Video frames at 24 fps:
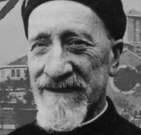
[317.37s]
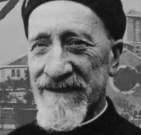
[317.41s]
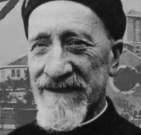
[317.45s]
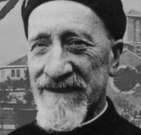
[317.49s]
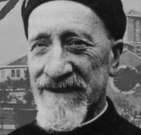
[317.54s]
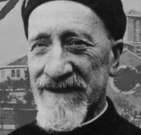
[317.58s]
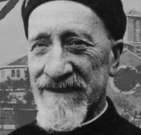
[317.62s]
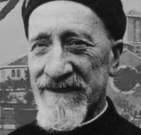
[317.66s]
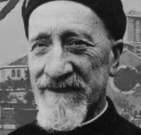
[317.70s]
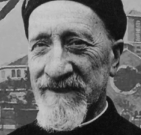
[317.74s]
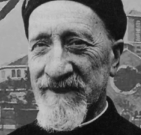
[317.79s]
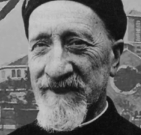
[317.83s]

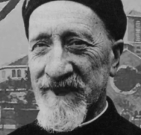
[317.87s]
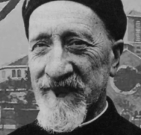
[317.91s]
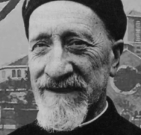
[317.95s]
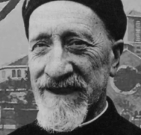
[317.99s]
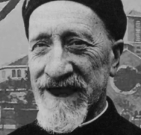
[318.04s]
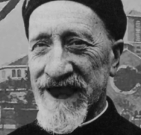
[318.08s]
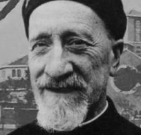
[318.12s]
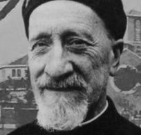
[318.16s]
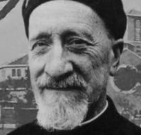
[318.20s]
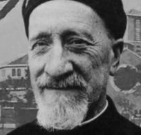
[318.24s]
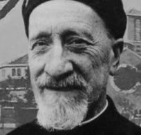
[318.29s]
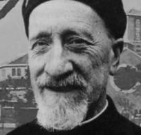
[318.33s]
and
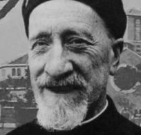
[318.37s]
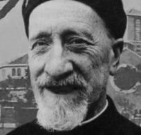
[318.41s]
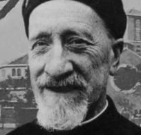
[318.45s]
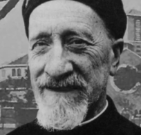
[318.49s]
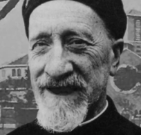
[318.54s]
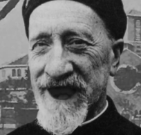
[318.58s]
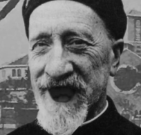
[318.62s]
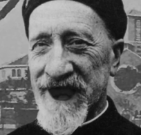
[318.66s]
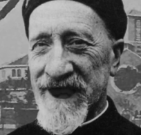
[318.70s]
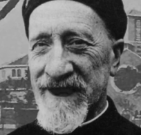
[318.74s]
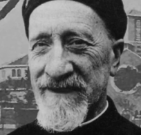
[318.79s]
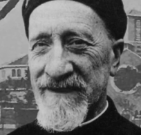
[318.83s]
became
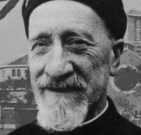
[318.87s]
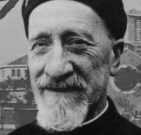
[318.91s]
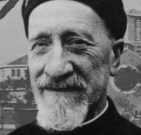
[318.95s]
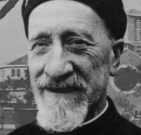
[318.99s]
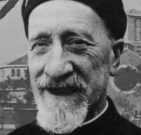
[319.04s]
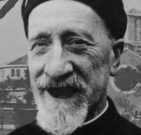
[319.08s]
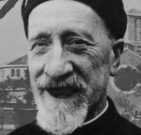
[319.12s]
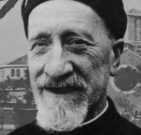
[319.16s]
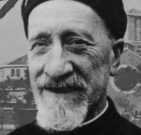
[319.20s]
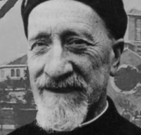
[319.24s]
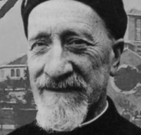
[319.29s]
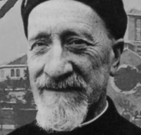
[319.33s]
vicar
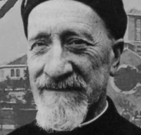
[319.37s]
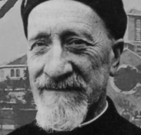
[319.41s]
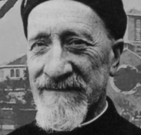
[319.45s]
of